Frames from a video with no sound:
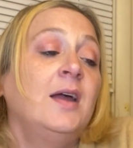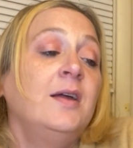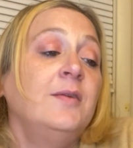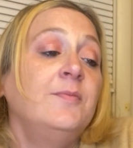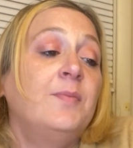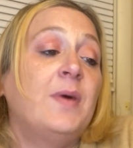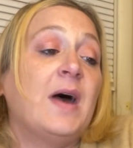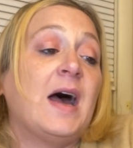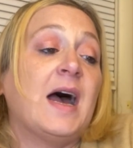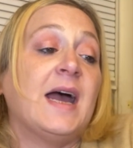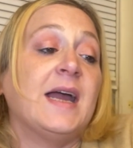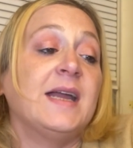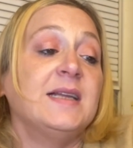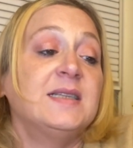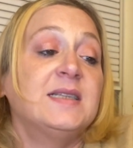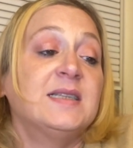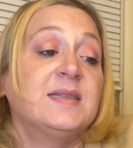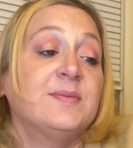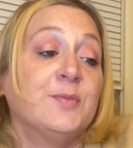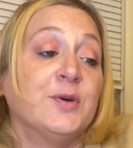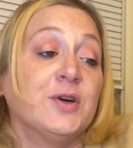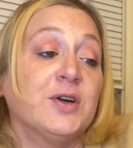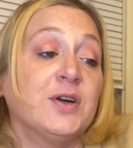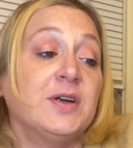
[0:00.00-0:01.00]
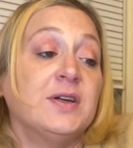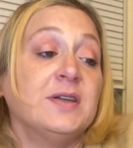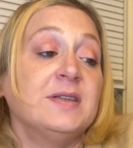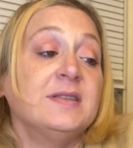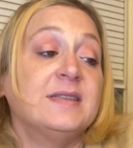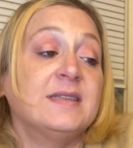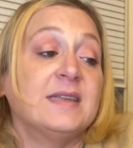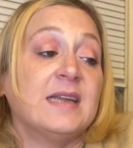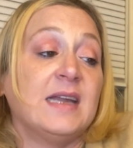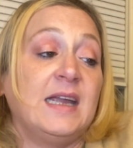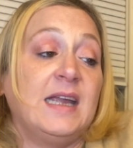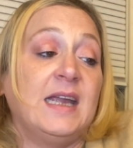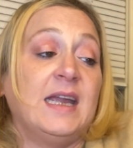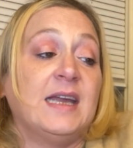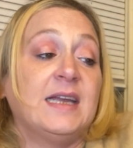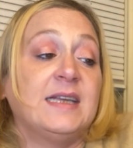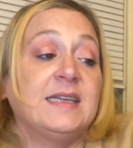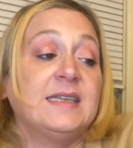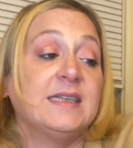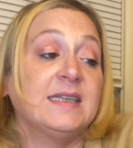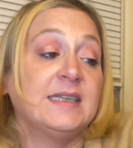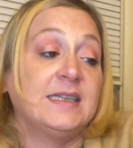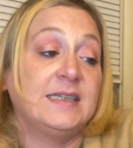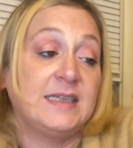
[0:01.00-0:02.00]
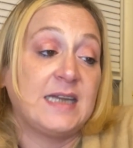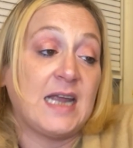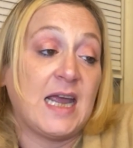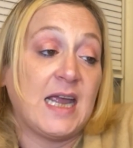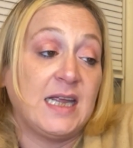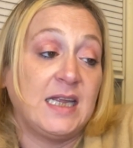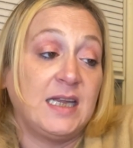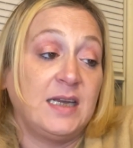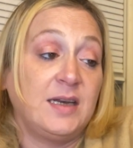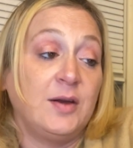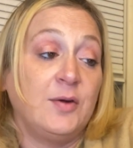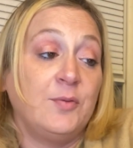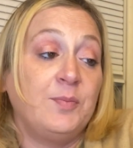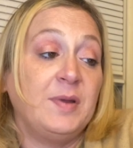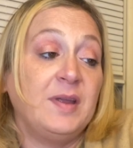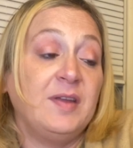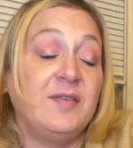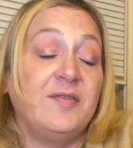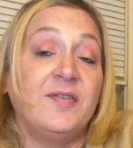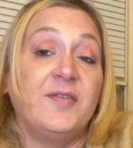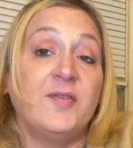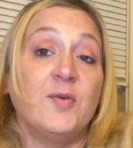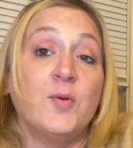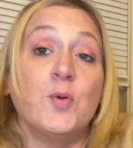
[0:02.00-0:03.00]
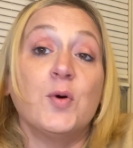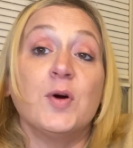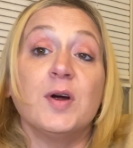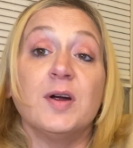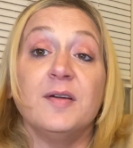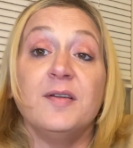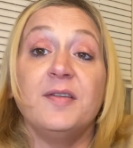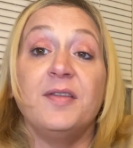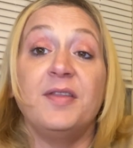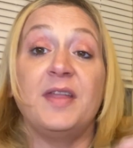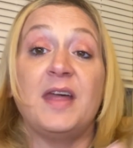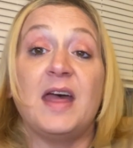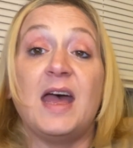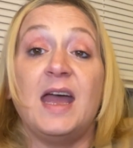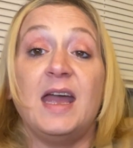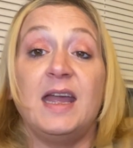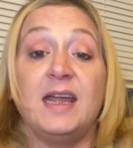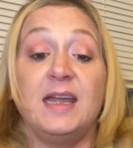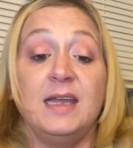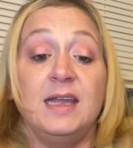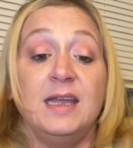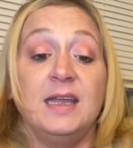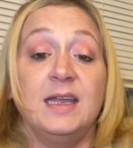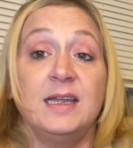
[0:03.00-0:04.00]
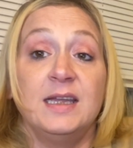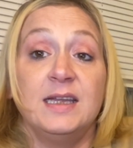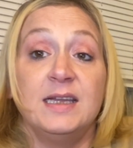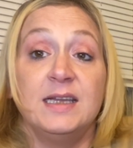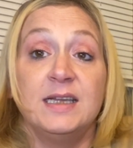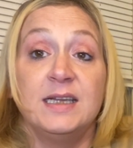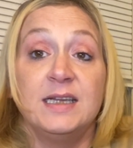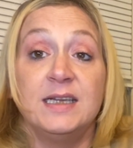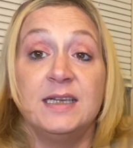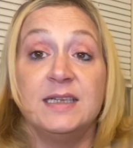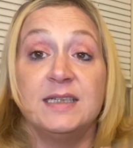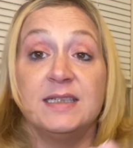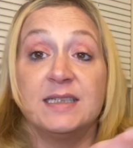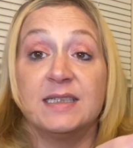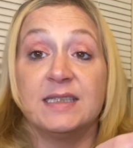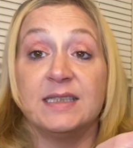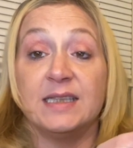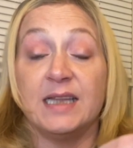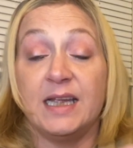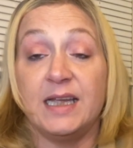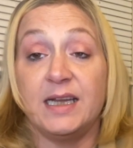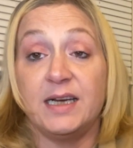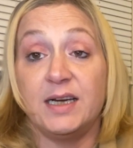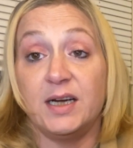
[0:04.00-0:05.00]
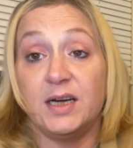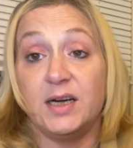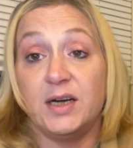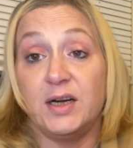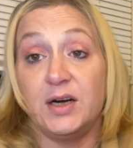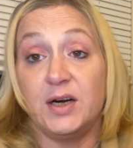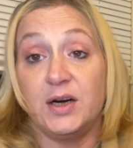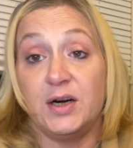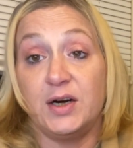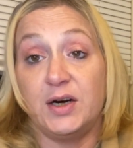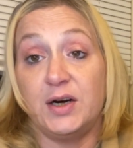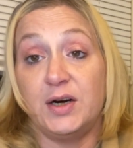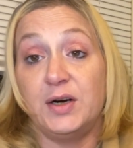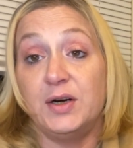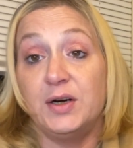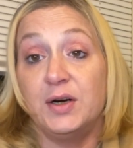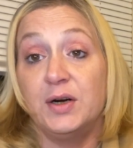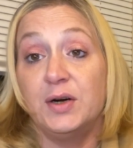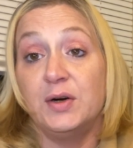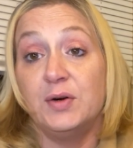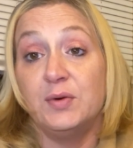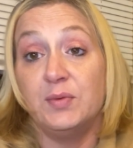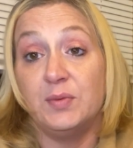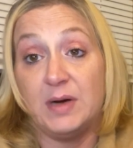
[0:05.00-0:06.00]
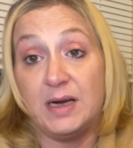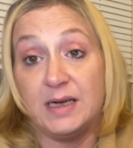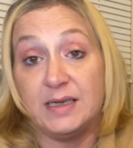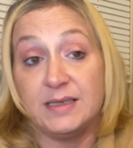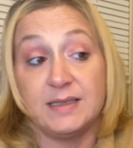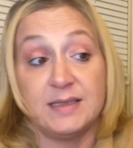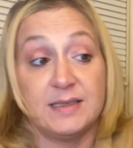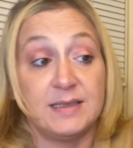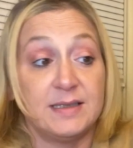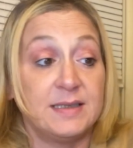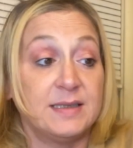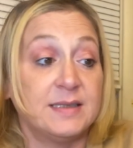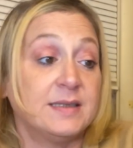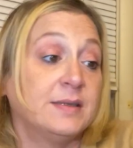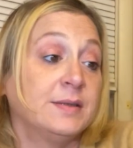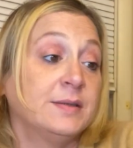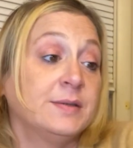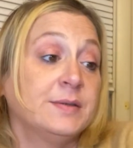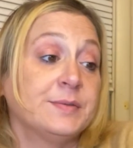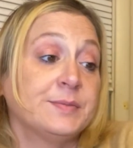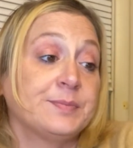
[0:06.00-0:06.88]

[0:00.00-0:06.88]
by Smyrnes and Knight before they slit her wrists.